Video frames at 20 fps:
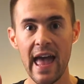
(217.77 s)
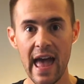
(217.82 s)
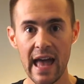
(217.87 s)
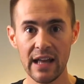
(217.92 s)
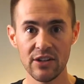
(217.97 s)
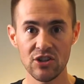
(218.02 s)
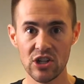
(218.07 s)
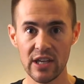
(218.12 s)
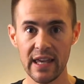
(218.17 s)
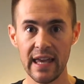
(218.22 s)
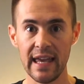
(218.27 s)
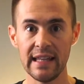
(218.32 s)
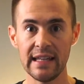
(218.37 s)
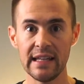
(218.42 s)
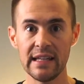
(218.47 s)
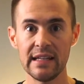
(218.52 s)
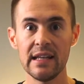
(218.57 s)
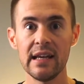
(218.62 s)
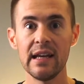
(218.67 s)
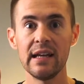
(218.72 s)

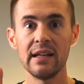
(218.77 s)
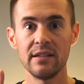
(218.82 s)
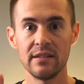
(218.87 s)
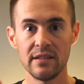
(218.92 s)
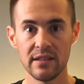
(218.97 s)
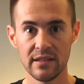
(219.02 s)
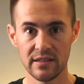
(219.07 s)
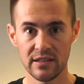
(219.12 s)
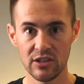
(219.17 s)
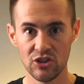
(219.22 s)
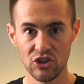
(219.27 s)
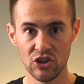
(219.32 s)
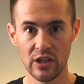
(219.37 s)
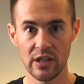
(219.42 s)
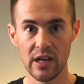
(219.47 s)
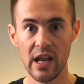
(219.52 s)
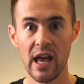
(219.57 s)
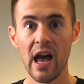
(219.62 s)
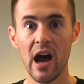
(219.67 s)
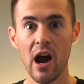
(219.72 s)
educated
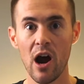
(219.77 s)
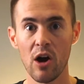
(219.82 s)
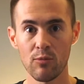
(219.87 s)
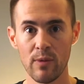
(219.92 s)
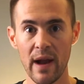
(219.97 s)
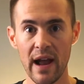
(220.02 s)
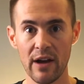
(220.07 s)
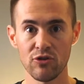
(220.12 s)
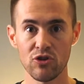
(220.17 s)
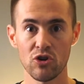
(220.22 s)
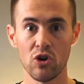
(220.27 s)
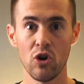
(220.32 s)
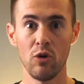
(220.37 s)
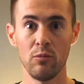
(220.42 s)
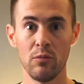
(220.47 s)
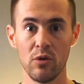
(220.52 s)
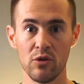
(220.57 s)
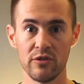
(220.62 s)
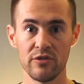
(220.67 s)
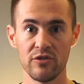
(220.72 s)
decision around your
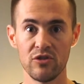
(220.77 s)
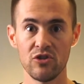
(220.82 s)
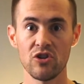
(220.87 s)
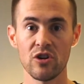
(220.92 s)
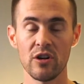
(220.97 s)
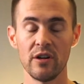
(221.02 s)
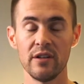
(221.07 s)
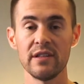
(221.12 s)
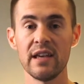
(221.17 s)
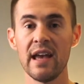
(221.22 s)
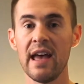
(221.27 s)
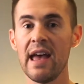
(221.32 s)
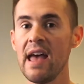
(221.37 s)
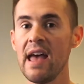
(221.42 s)
homeowners insurance.